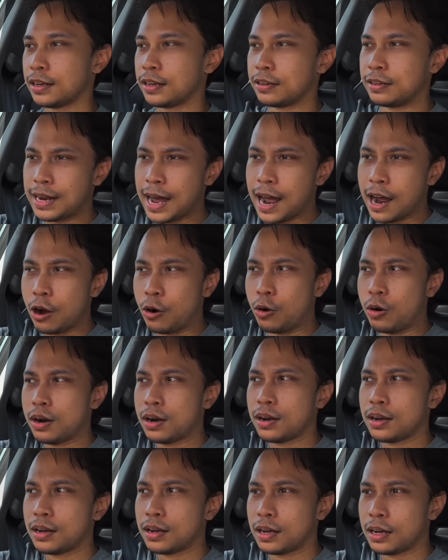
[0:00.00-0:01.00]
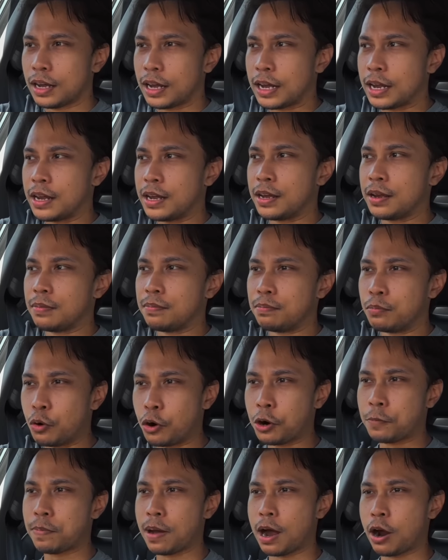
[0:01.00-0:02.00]
now a
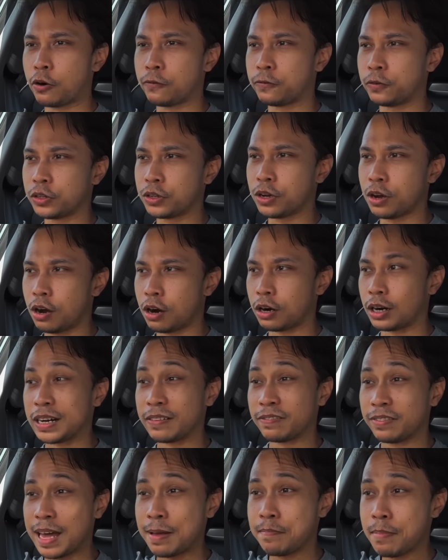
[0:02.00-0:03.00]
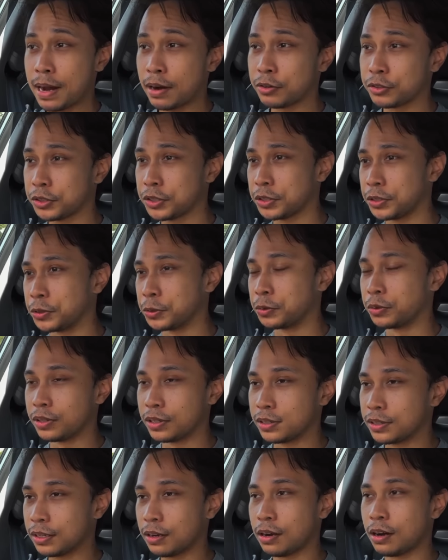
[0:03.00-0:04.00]
more powerful car. If that matters to you,
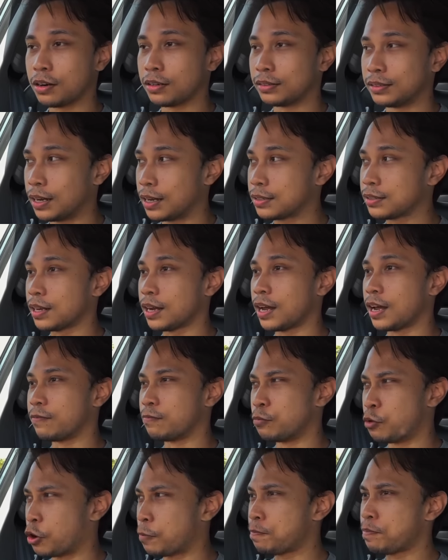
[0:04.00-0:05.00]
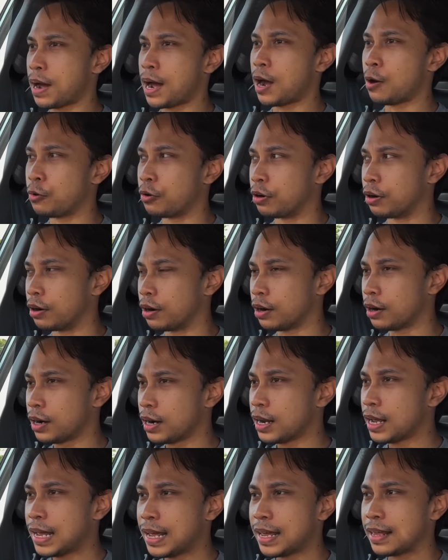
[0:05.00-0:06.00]
this car does have more power
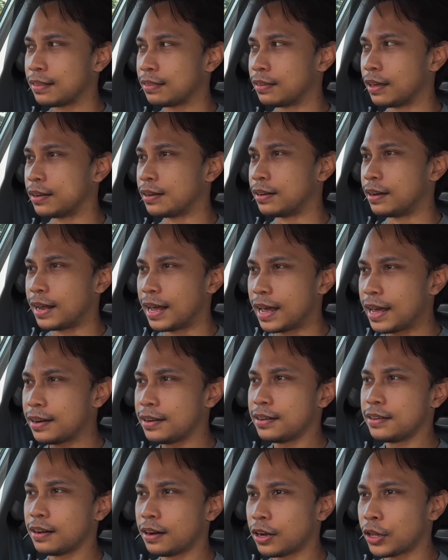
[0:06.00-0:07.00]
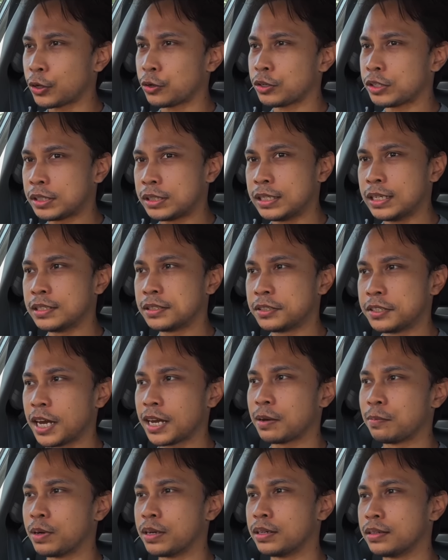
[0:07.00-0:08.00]
than any other
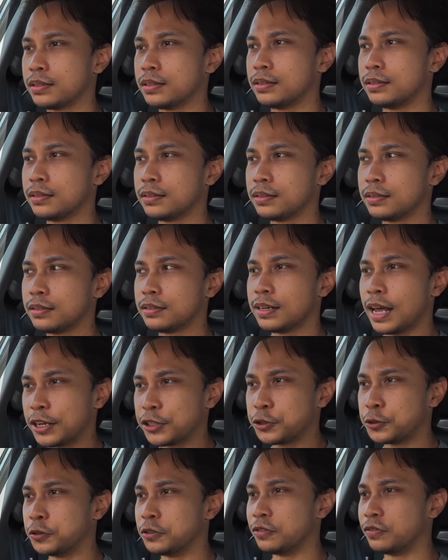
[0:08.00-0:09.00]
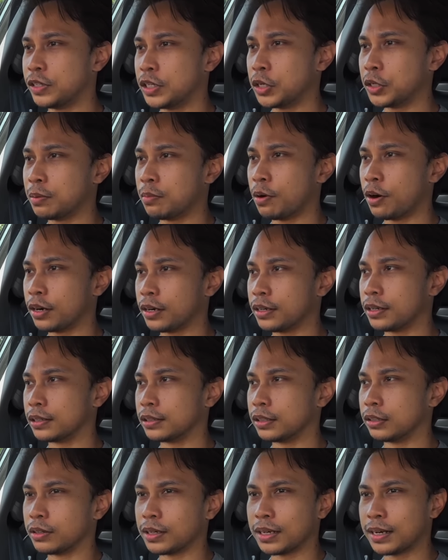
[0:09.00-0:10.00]
C-segment S U V on the market,
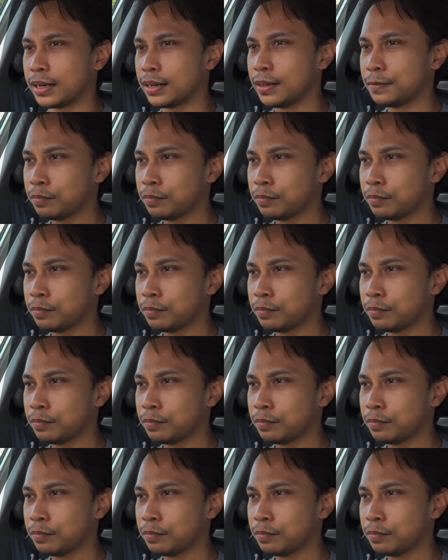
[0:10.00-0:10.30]
okay?